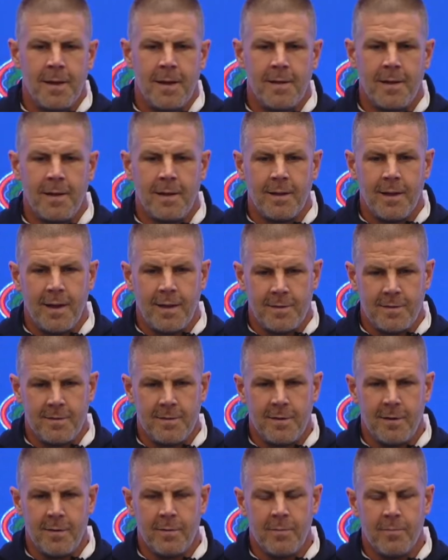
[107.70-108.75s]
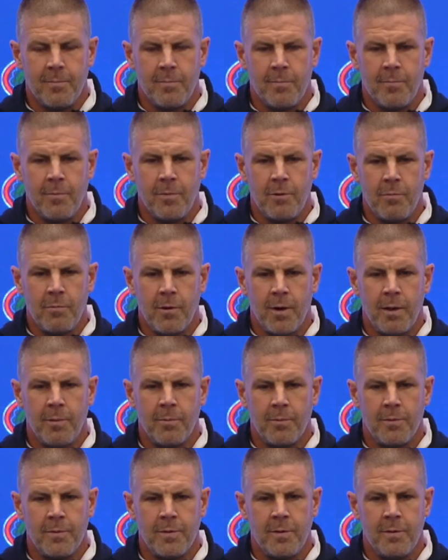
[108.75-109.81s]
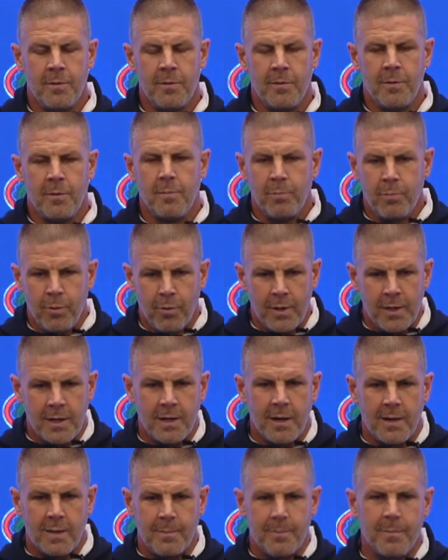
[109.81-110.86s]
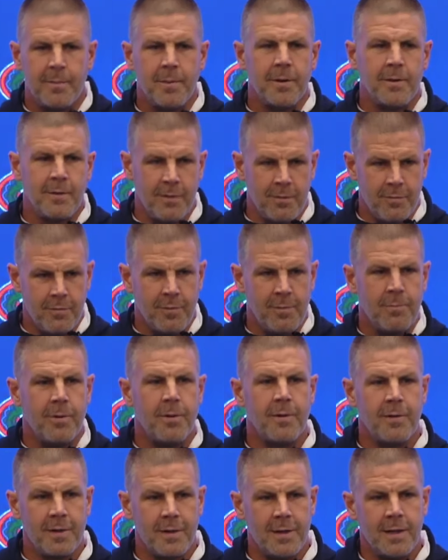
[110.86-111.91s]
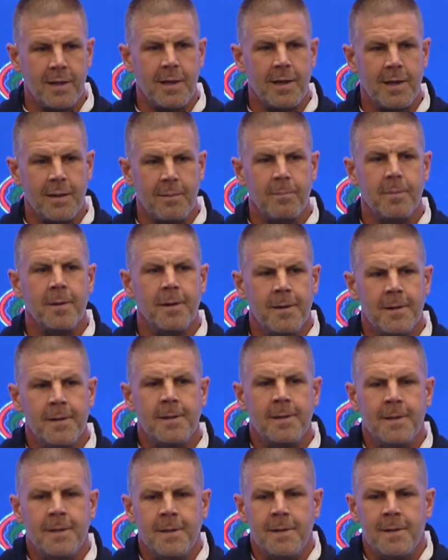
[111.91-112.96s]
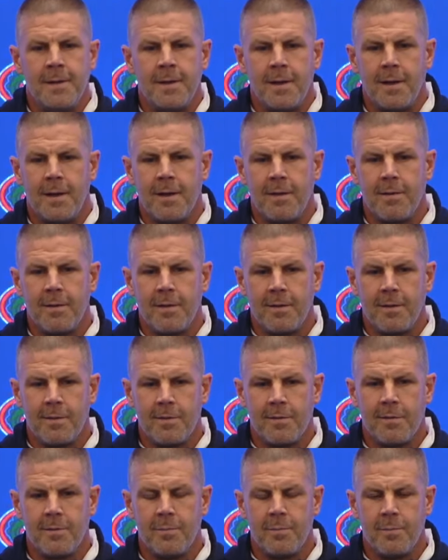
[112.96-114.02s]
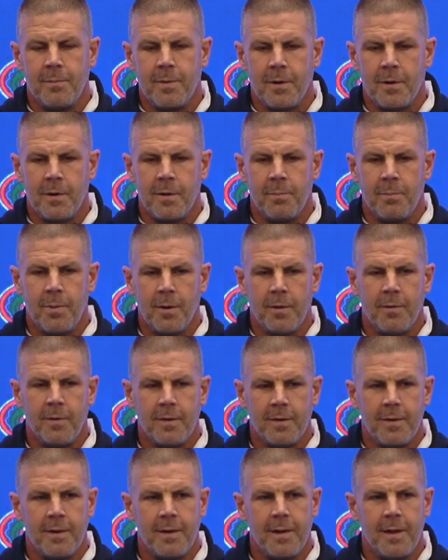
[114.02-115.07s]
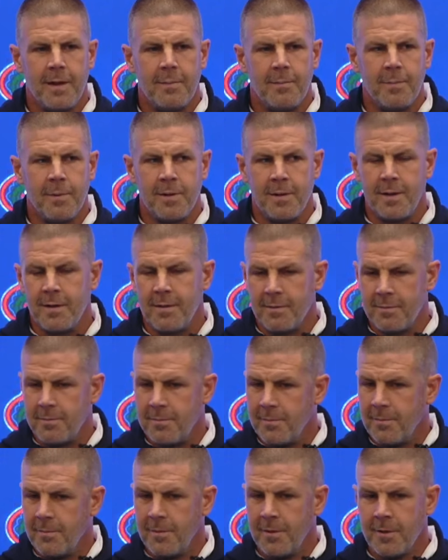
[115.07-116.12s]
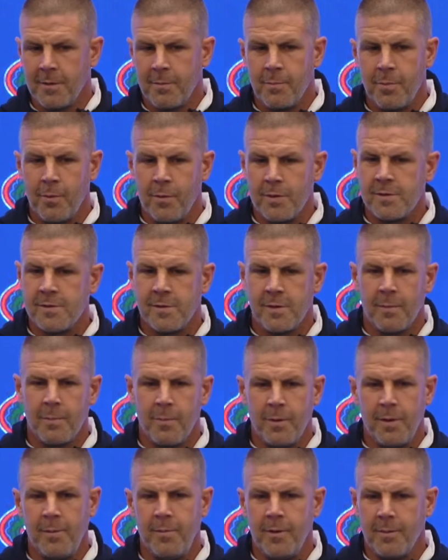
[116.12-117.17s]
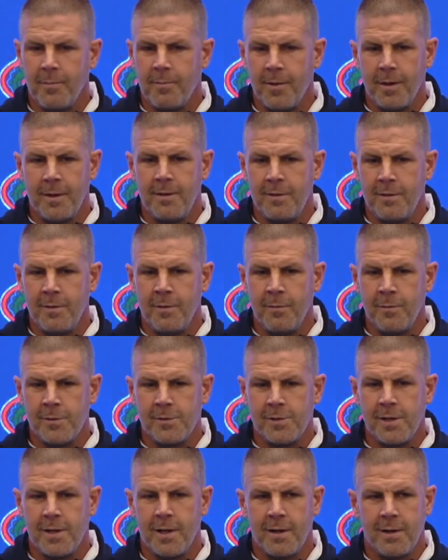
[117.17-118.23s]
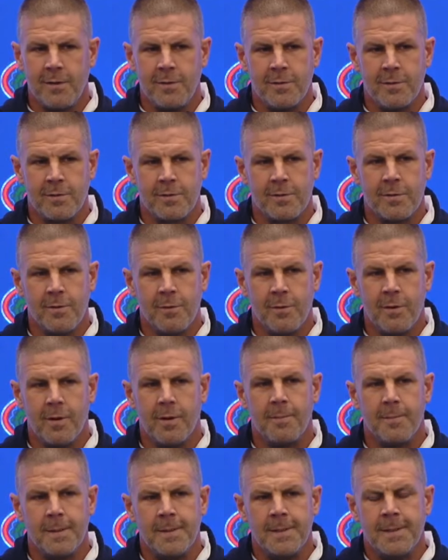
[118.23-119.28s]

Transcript: I think last year we were able to play complementary football in the game, and I think there's a, a component to that. But now, look, points are a premium, right? You do what you got to do to score.